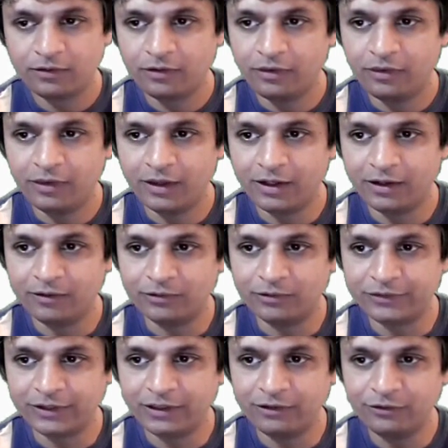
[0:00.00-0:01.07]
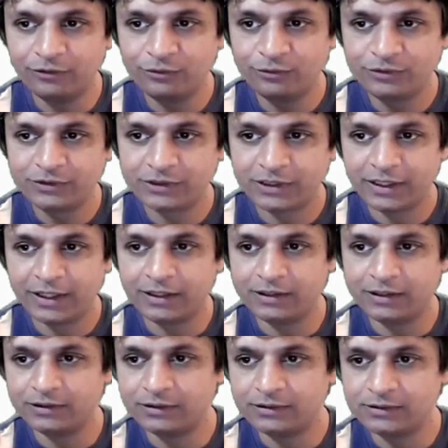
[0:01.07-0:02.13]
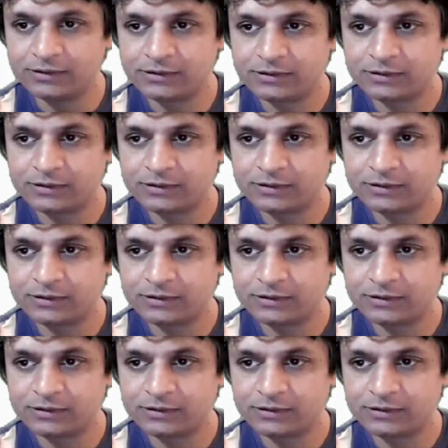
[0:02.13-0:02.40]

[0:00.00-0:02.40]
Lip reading: then I'll reload, and